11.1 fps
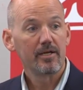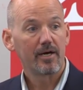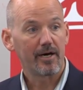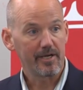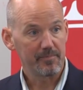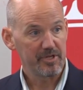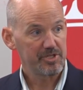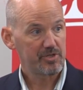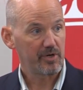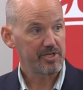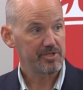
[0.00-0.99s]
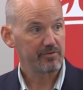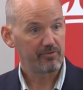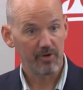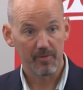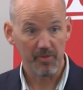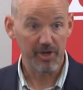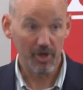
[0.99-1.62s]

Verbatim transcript: uh, administration from the